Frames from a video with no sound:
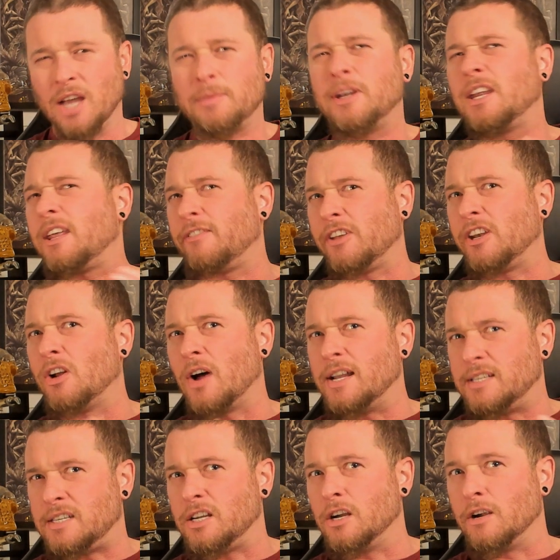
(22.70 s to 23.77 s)
I'm going to give you an
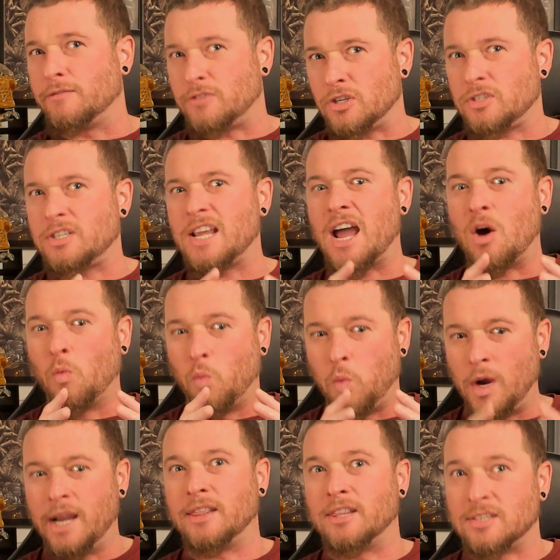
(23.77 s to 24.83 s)
idea of just how
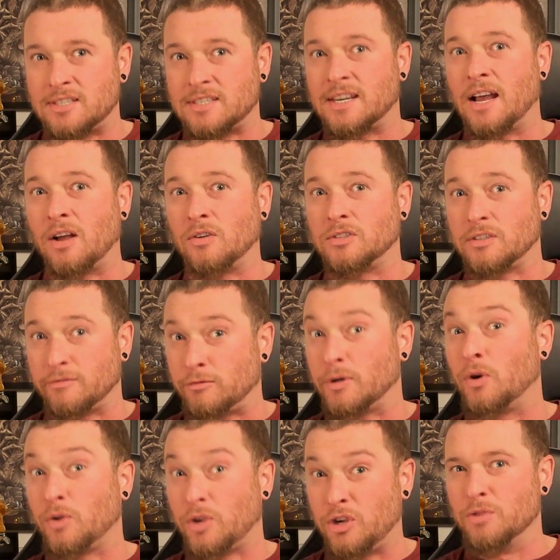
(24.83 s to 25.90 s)
weird the skulls of
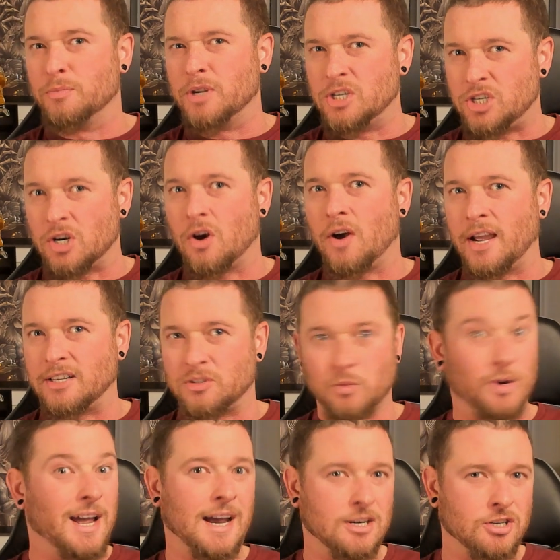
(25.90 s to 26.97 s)
real human giants
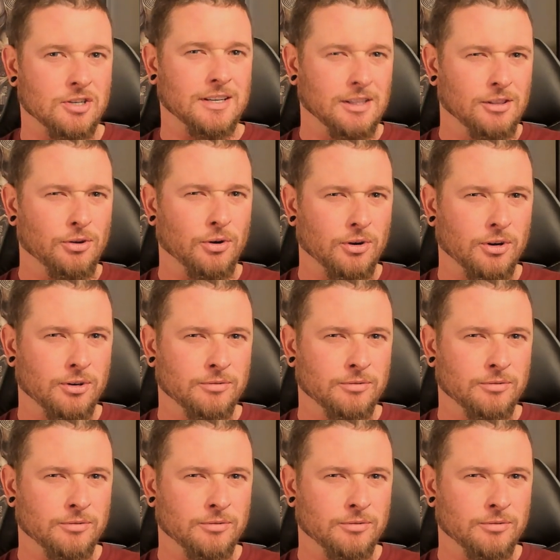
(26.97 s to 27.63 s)
would actually look.